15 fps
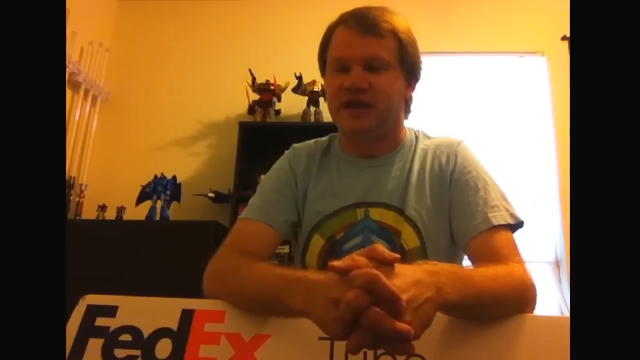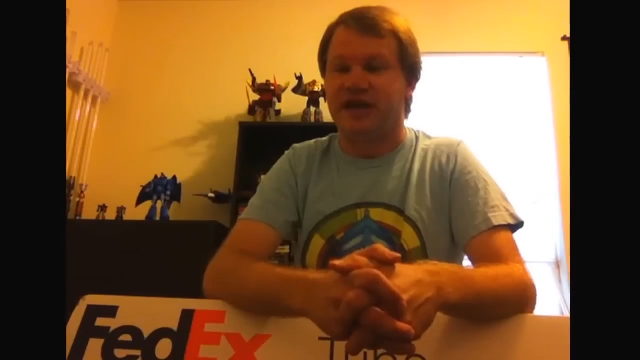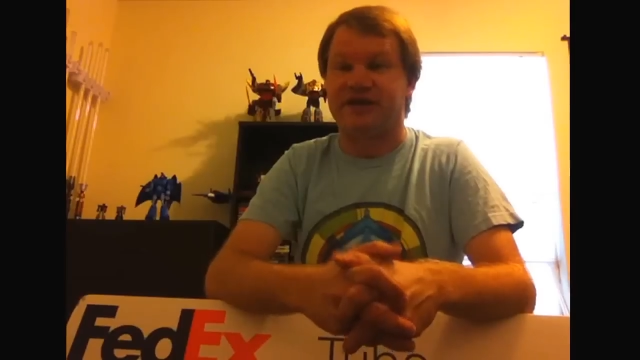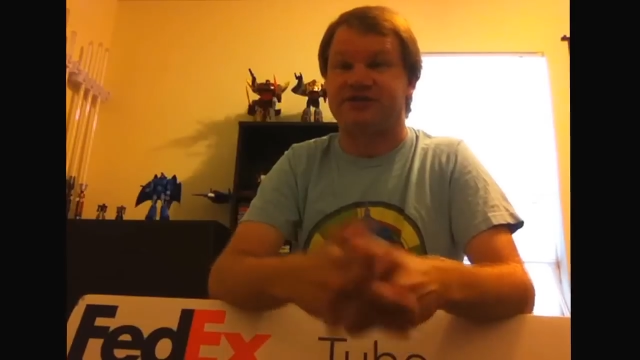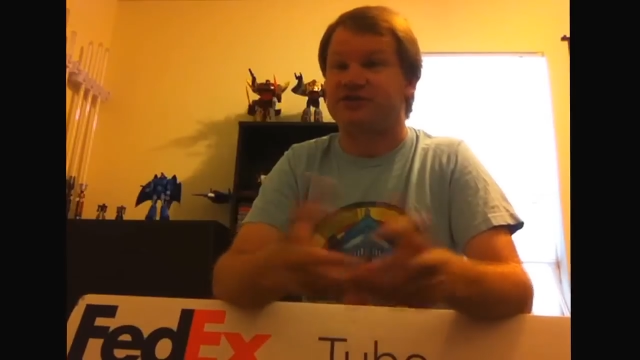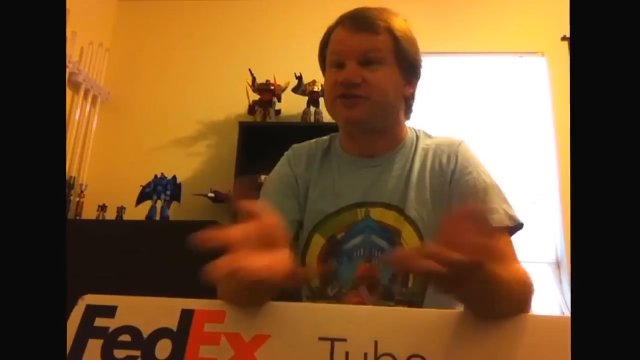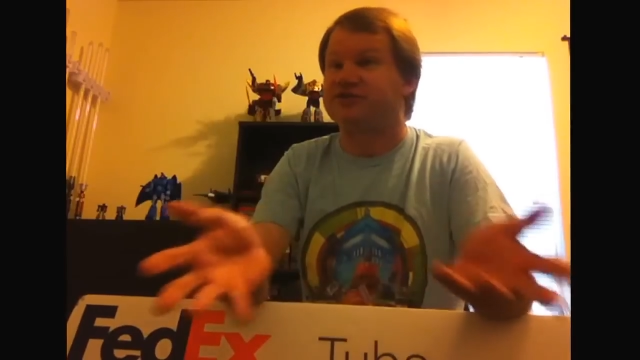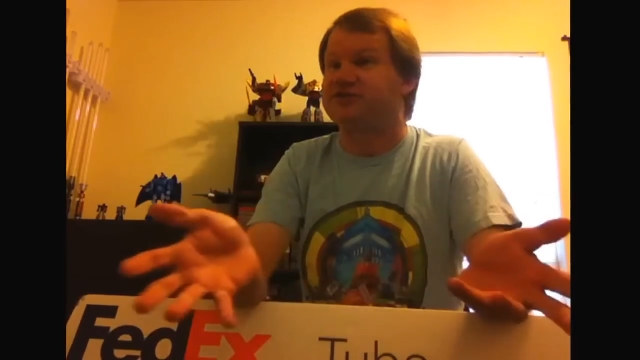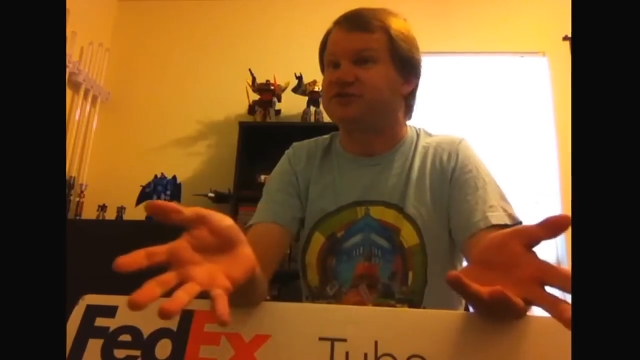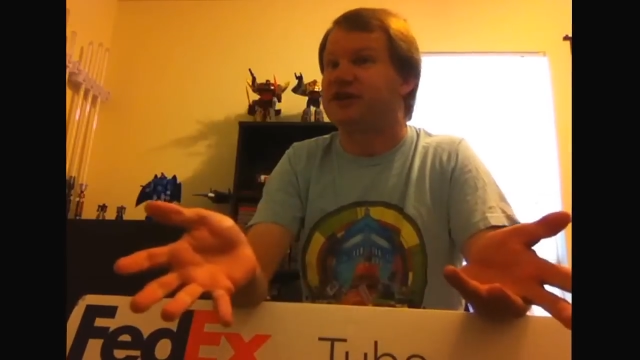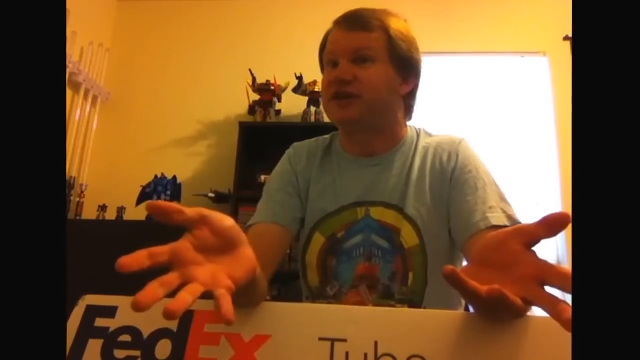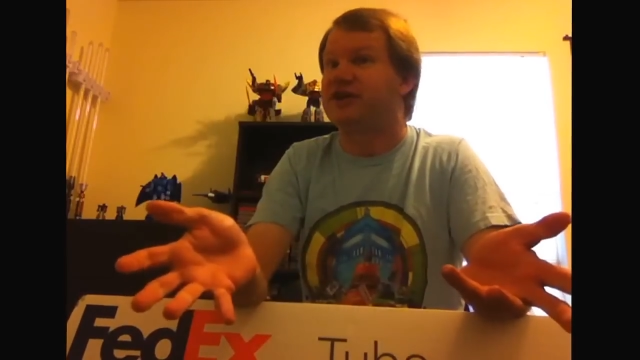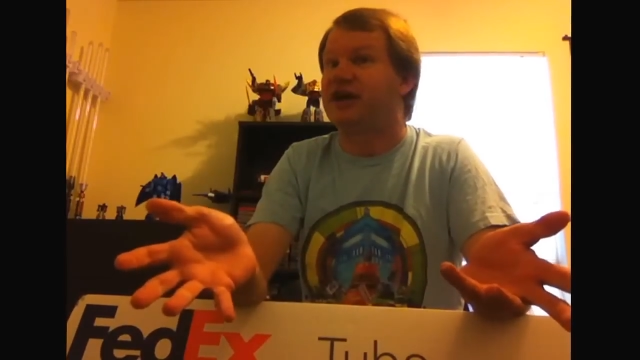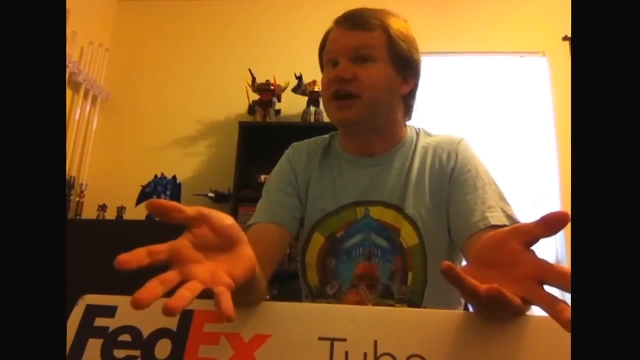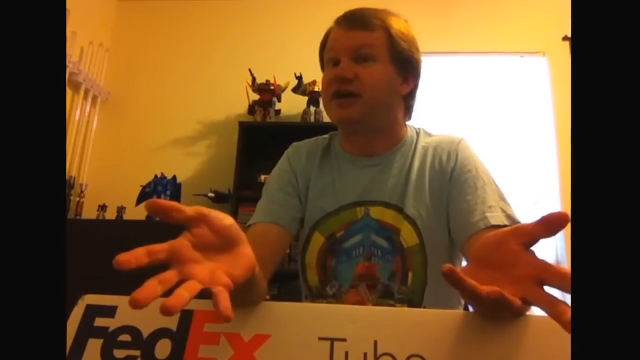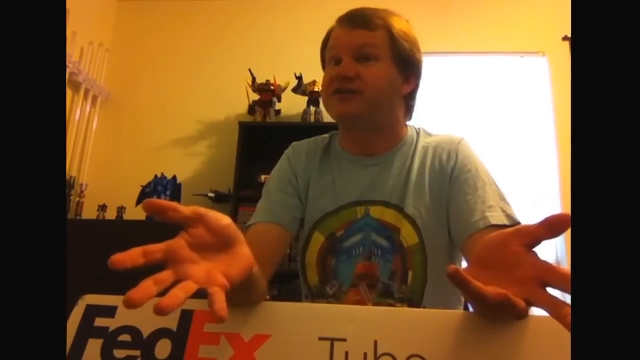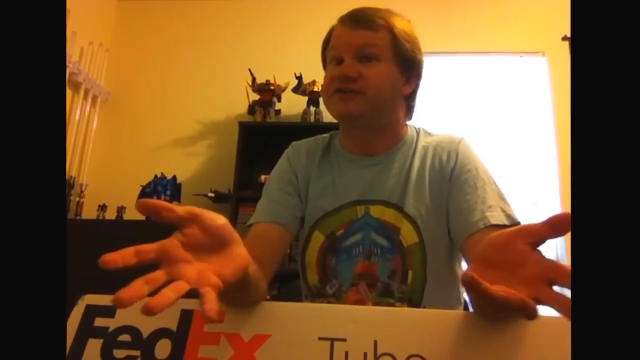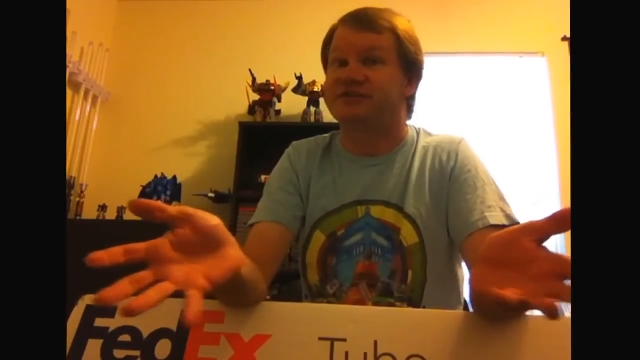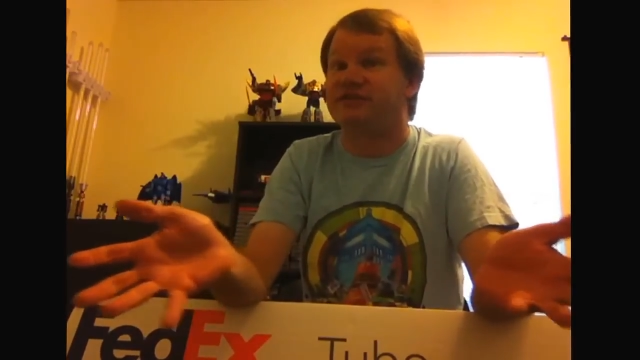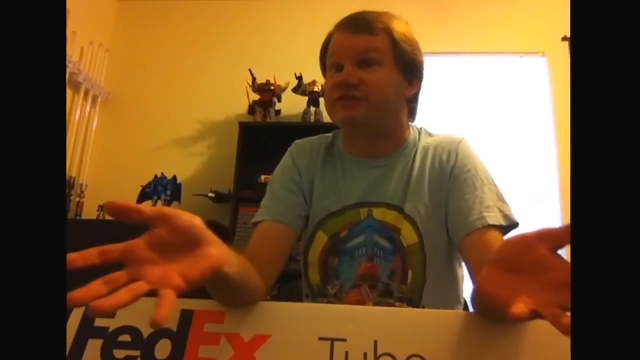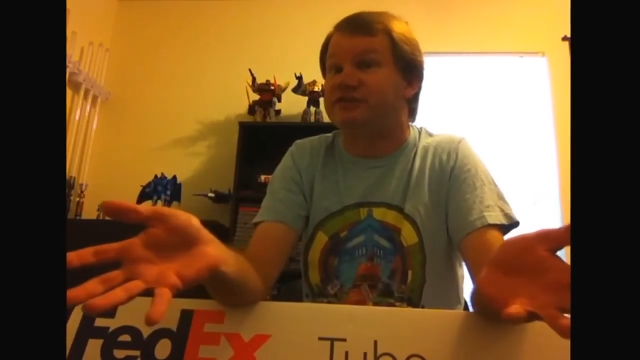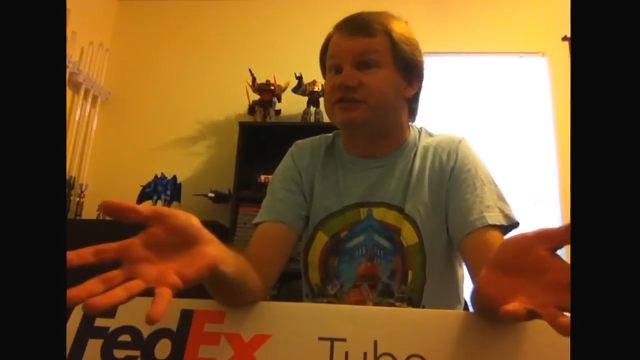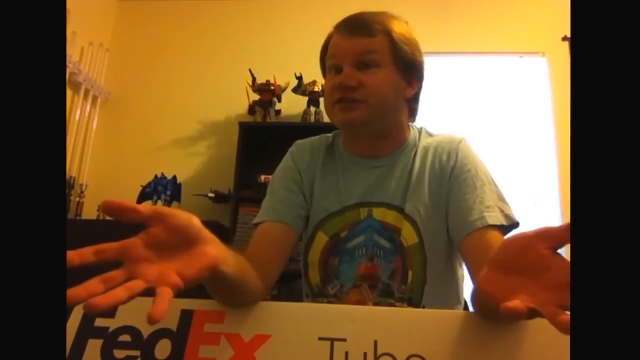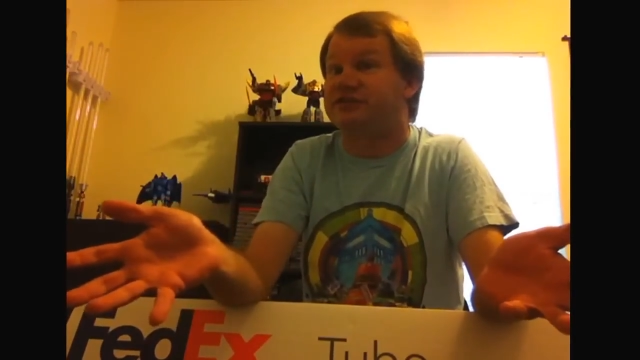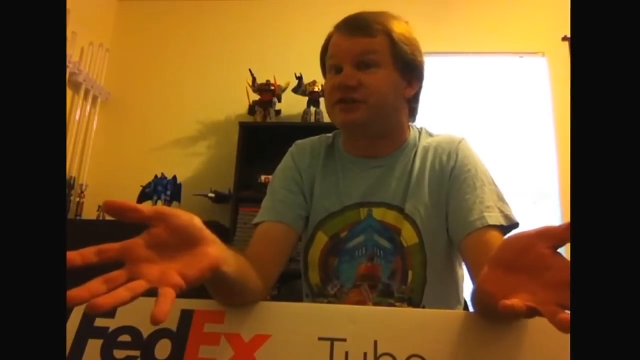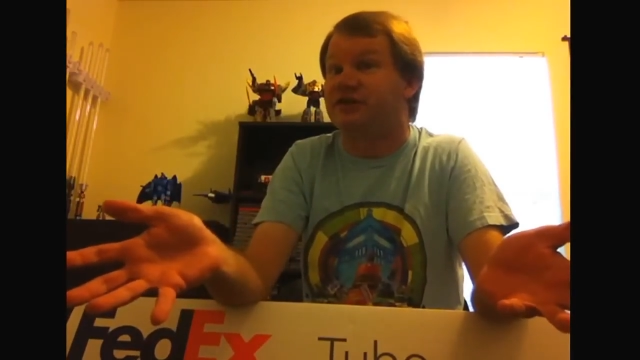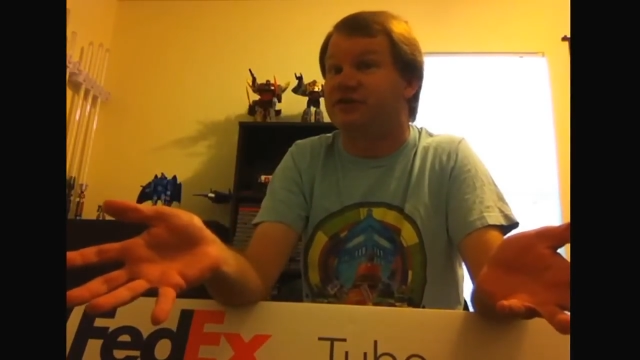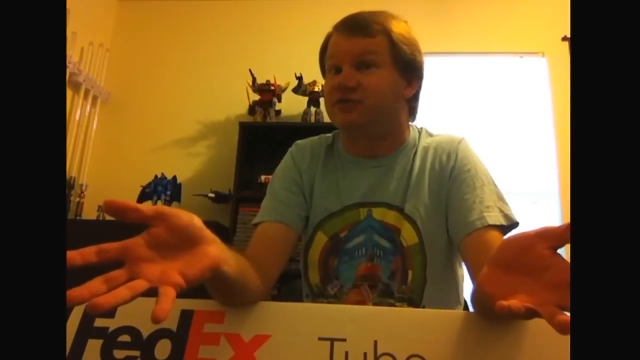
I actually just had I had $76